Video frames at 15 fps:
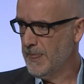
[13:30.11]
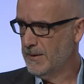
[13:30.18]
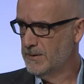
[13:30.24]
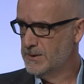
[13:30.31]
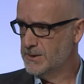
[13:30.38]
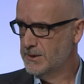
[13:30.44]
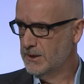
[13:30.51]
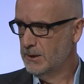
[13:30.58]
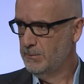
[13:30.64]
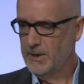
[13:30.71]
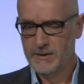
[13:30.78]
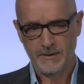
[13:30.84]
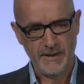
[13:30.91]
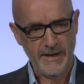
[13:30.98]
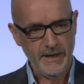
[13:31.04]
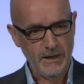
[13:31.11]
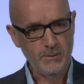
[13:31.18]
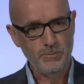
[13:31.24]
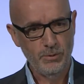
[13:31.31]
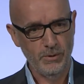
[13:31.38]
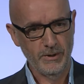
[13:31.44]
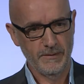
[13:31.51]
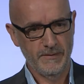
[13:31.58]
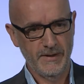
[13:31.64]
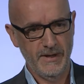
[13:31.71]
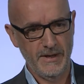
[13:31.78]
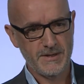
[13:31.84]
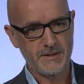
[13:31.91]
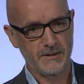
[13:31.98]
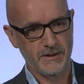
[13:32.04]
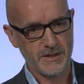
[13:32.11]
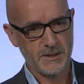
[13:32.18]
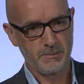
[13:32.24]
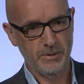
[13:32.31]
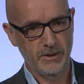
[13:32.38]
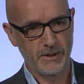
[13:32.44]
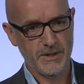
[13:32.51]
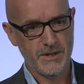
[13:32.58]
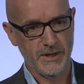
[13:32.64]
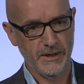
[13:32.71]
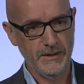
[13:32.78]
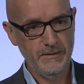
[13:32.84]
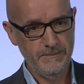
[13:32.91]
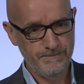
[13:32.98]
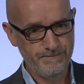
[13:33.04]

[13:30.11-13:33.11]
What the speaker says: Just think about the endpoint of the gasoline supply chain.